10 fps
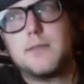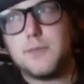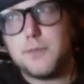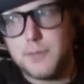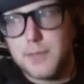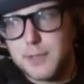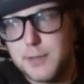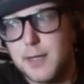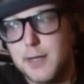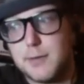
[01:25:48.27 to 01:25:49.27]
to
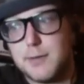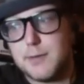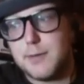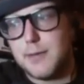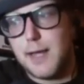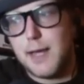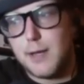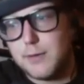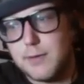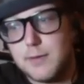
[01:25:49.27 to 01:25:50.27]
figure out
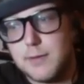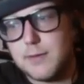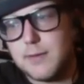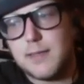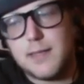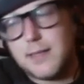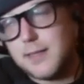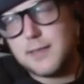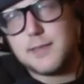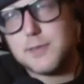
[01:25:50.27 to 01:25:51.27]
how to, I
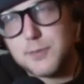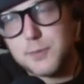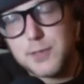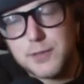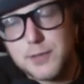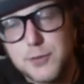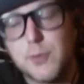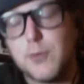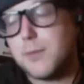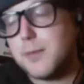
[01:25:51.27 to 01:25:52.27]
hate to use the word
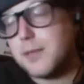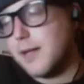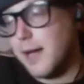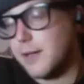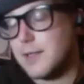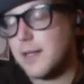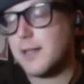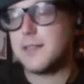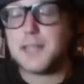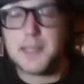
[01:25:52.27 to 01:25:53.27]
control, but how
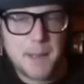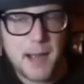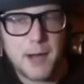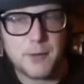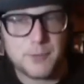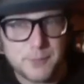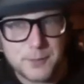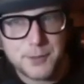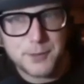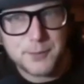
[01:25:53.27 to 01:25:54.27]
to take power
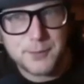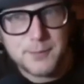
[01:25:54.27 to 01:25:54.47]
from you